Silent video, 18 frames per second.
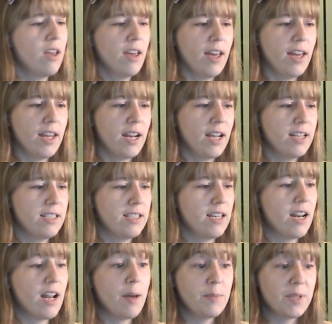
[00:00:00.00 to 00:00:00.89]
And I
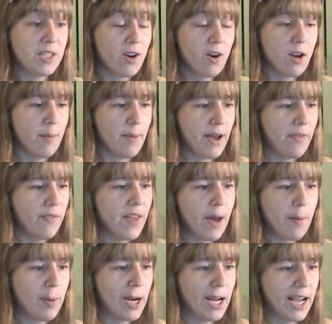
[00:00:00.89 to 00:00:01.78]
said, I'm sorry about
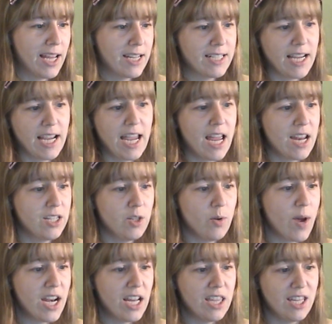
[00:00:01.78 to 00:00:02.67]
that, but I guess I can't do
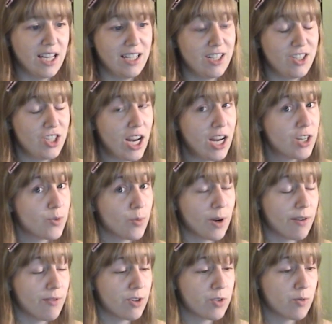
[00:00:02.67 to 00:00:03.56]
anything to change
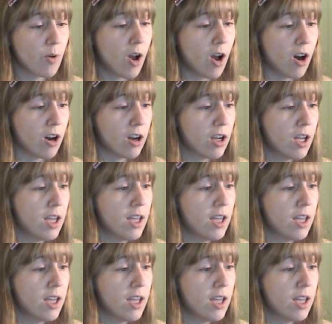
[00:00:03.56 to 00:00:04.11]
whatever's wrong.